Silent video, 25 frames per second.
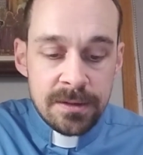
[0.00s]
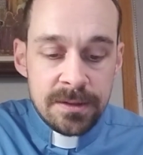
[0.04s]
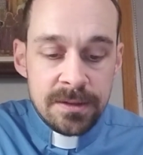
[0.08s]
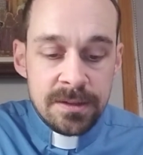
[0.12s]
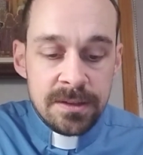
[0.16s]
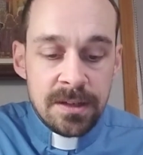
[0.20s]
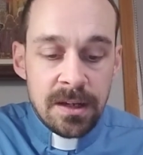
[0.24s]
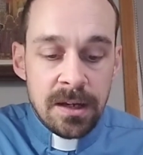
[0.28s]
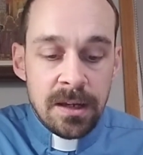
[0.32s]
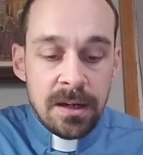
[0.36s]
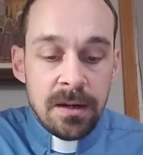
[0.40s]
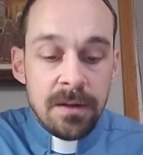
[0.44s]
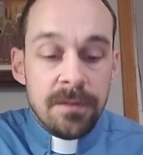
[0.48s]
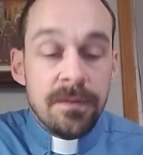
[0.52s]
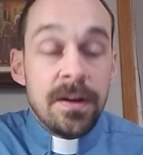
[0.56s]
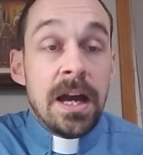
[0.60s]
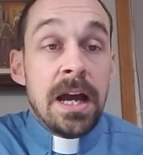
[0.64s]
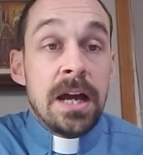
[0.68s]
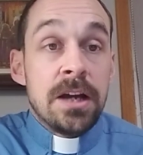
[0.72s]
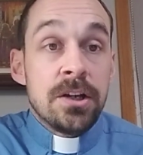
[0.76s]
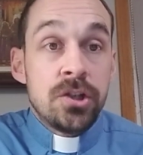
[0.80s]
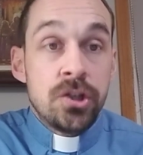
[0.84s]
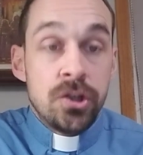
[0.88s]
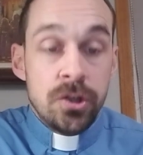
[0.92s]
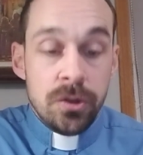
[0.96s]
son of
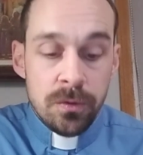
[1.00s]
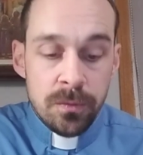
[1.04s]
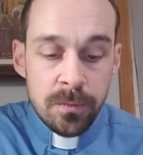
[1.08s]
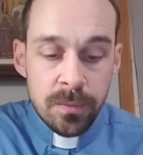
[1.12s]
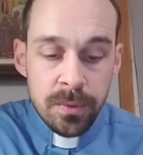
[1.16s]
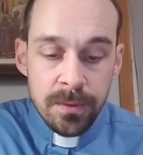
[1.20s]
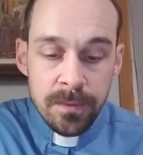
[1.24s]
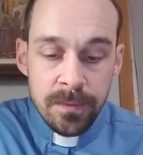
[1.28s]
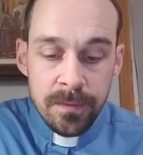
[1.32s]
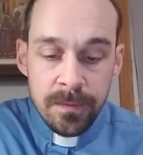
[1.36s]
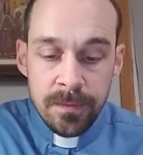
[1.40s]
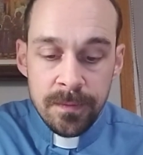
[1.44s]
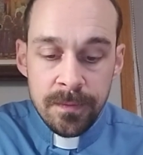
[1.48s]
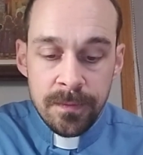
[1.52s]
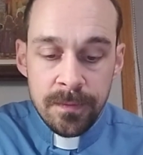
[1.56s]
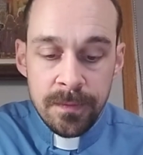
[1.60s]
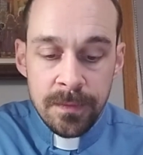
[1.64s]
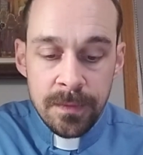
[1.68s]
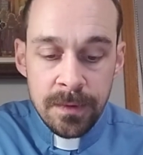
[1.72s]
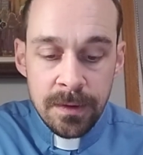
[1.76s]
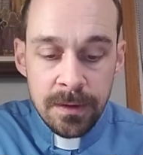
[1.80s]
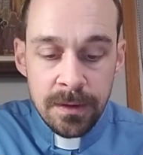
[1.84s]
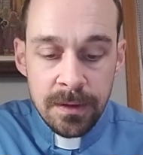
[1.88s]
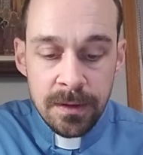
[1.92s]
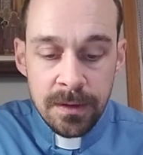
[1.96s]
Hashub,
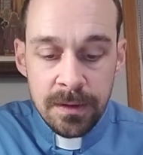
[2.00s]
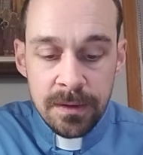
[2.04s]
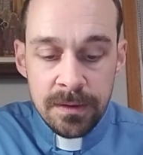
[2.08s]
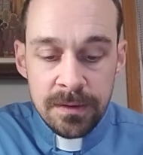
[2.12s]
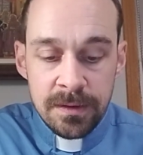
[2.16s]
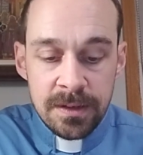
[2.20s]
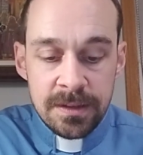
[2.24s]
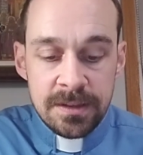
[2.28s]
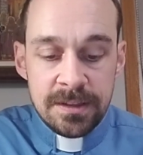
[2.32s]
the